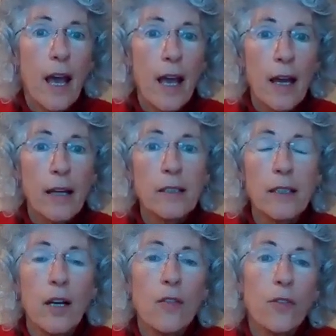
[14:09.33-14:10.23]
and
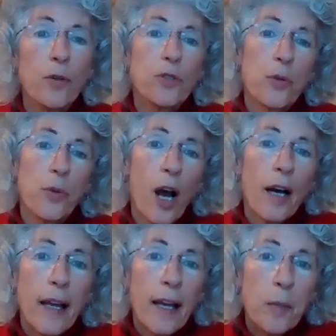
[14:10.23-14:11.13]
those who are
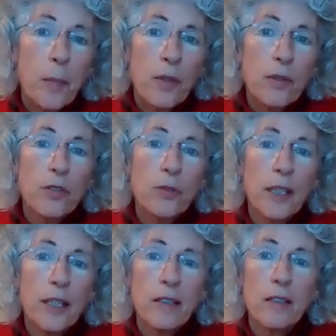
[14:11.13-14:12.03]
unable to
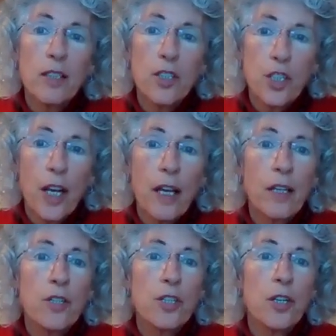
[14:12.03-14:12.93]
easily
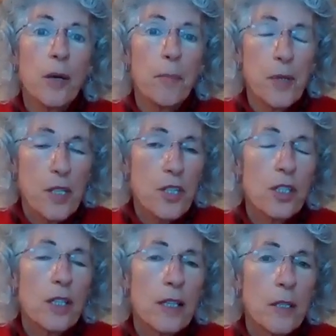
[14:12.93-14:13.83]
change
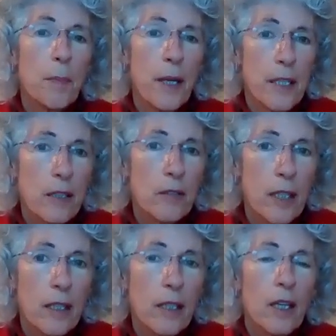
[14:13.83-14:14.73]
position
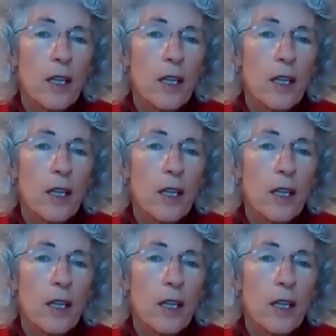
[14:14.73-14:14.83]
independently.